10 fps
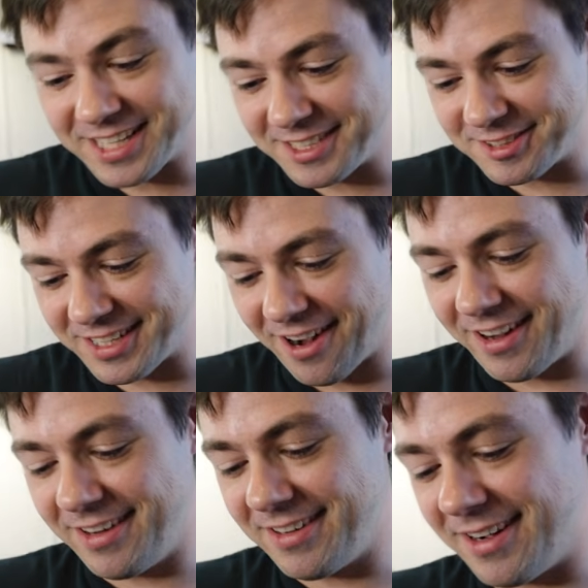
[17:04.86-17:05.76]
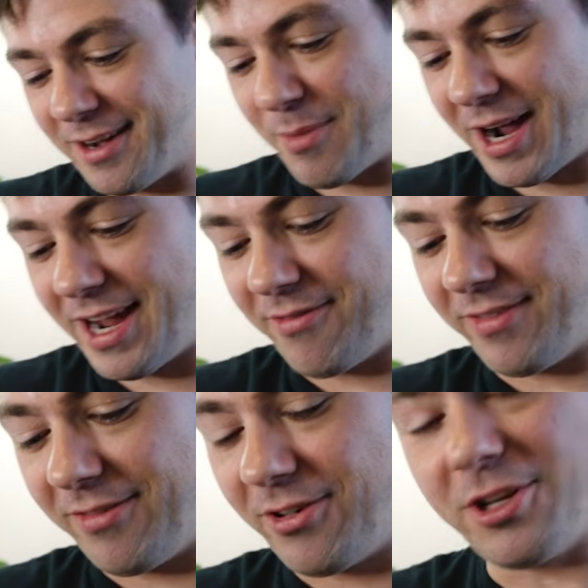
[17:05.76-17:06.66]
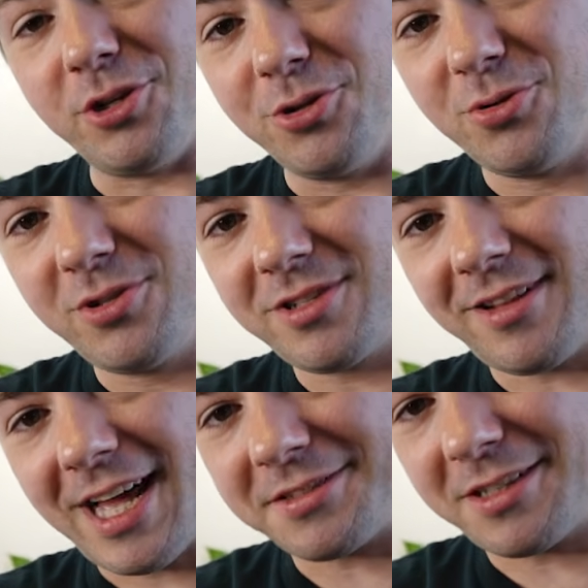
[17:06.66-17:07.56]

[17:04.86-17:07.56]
That is scary. I have never used glass